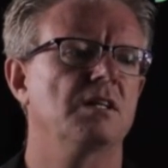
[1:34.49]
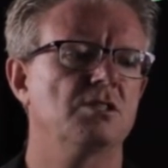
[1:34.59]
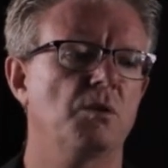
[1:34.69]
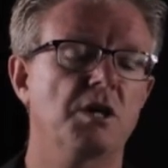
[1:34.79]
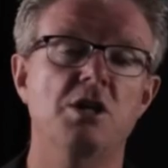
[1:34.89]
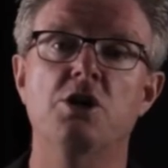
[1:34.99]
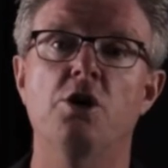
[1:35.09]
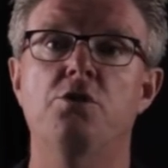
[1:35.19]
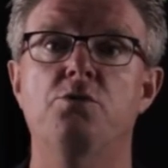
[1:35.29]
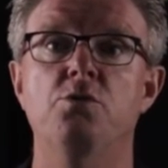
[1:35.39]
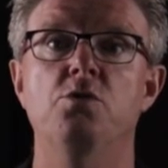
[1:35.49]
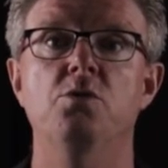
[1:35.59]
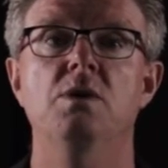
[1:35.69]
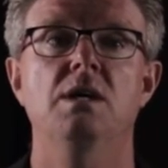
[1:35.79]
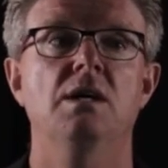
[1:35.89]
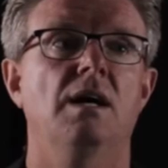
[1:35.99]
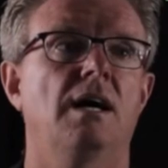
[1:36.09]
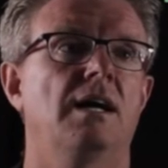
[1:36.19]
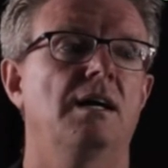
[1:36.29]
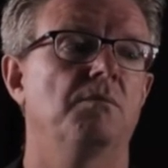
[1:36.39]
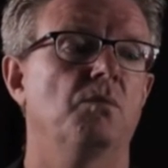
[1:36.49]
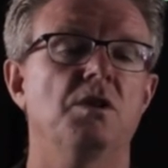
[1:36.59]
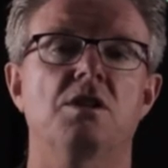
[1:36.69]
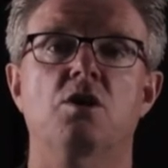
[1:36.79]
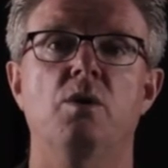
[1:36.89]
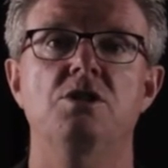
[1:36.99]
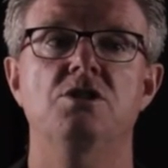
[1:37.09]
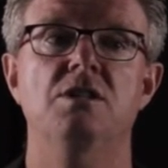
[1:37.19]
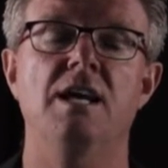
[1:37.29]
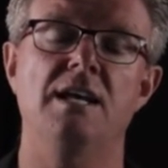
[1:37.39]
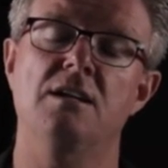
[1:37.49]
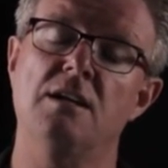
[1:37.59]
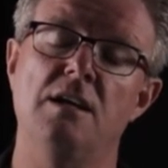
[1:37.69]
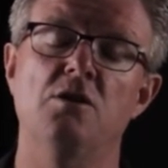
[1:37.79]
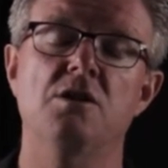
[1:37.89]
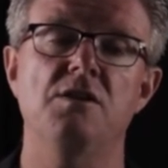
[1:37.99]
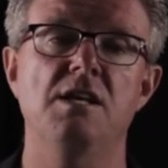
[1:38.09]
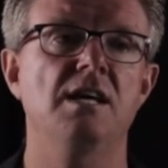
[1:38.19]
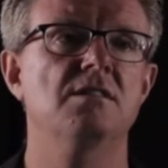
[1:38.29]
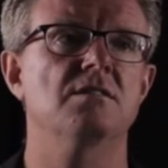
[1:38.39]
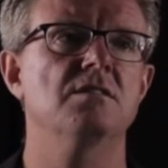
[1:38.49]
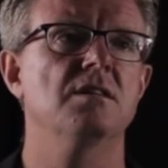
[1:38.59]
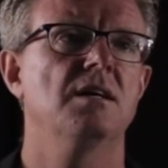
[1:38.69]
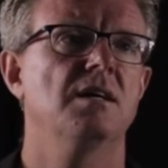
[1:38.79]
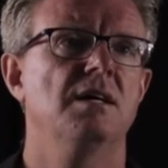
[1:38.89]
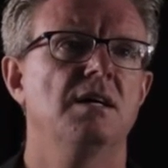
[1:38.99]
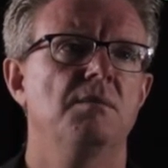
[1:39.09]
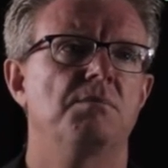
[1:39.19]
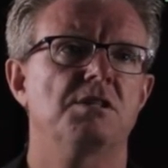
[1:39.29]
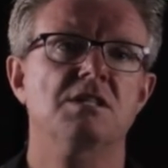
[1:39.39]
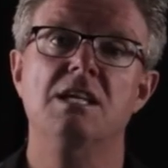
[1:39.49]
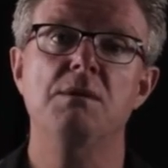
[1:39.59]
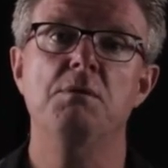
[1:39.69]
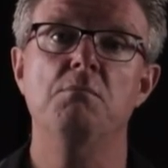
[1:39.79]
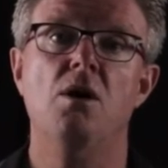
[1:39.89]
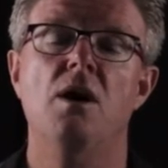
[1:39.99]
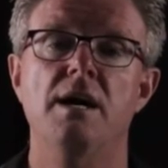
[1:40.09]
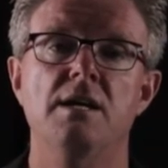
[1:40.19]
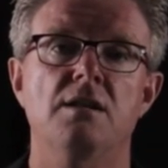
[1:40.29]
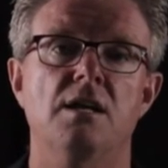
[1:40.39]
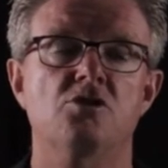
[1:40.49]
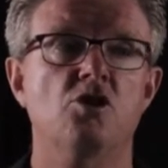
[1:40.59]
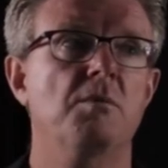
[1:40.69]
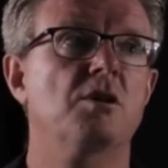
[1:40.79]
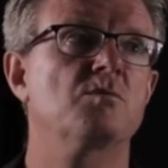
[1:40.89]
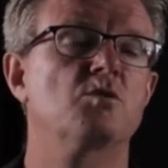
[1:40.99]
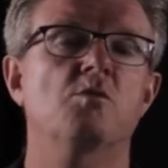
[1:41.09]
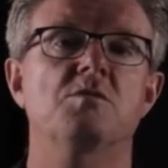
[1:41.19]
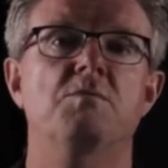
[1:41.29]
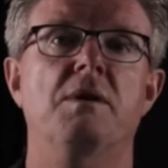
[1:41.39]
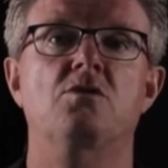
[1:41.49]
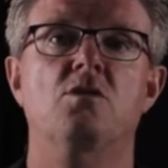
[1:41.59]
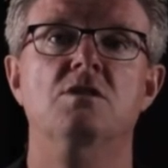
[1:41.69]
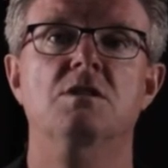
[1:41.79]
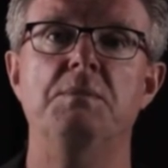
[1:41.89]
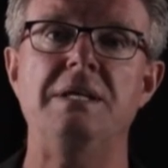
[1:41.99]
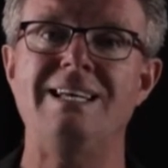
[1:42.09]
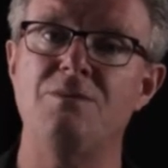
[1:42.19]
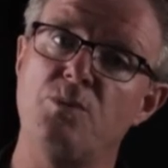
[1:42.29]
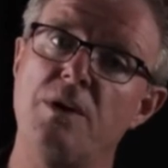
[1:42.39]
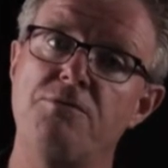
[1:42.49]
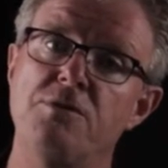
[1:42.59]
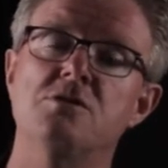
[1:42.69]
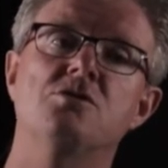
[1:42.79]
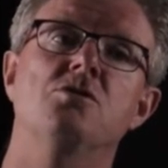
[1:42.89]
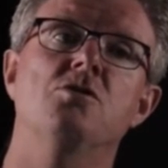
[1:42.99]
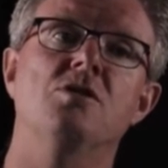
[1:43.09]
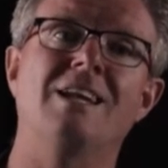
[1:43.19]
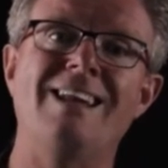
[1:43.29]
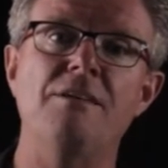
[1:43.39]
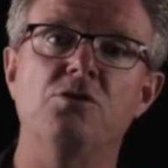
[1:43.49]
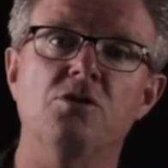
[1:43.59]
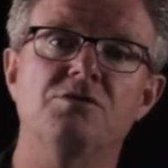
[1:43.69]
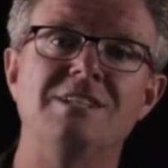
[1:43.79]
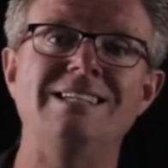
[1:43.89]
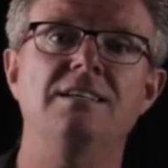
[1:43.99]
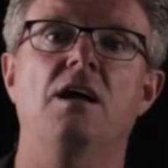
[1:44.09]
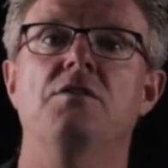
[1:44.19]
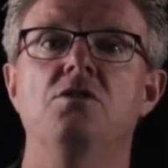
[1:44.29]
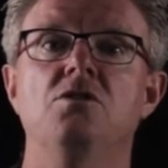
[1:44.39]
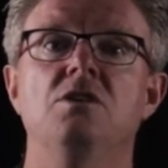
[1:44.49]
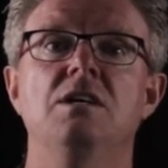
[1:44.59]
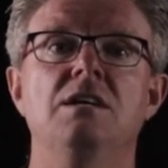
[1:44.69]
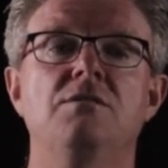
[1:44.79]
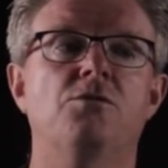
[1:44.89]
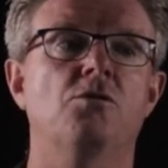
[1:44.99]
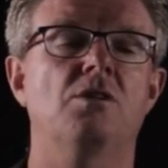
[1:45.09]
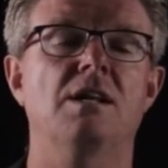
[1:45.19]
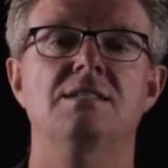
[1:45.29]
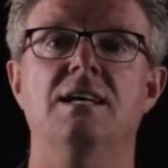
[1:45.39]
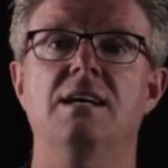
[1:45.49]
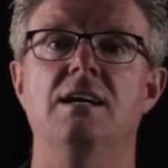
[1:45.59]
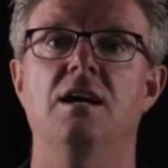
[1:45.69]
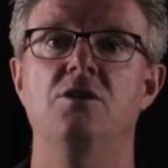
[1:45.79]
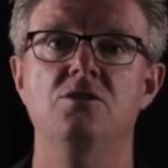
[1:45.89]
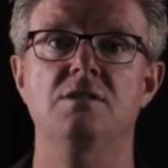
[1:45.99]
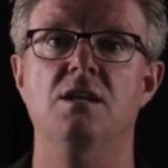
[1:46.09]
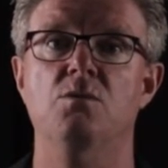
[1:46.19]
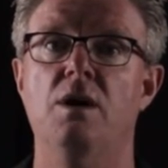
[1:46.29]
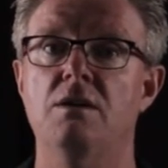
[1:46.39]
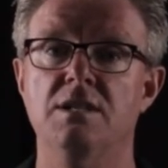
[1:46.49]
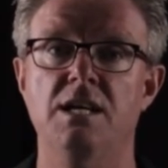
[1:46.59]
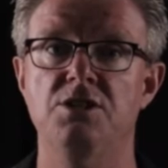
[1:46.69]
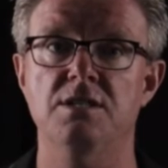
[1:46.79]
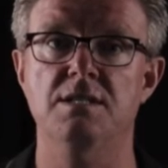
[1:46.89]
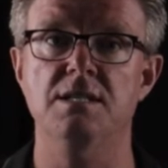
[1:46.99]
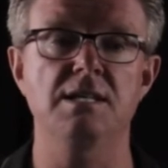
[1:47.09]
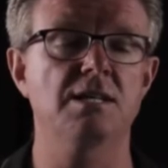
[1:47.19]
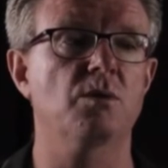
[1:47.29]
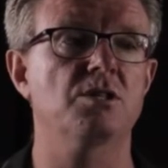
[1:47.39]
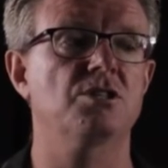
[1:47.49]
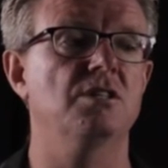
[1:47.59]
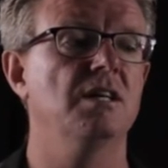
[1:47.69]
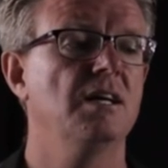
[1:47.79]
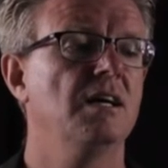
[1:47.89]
so we're going to go through with the question and look at the answers. But just keep in mind that atomic absorption spectroscopy, in reference to the level of detail that you need for, let's say, a New South Wales HSC question,